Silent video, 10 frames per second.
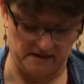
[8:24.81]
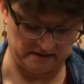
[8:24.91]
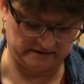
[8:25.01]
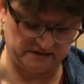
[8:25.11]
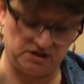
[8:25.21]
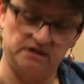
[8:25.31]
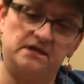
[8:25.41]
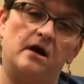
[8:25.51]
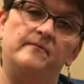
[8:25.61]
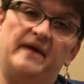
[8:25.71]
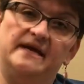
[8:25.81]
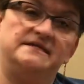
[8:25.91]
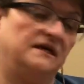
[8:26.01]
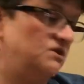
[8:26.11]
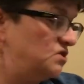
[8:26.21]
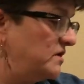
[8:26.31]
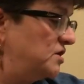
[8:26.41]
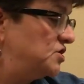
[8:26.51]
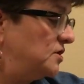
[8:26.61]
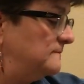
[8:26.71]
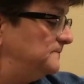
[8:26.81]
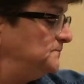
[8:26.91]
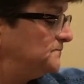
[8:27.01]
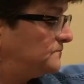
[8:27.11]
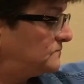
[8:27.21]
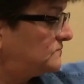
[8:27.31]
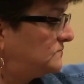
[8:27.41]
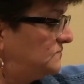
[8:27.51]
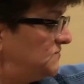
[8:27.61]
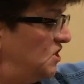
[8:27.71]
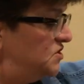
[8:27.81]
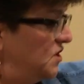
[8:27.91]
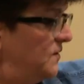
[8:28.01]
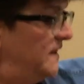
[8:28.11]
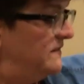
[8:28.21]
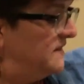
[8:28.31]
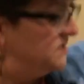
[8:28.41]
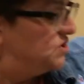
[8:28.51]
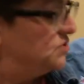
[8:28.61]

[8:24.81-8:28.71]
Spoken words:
This is just our basic structure. So in this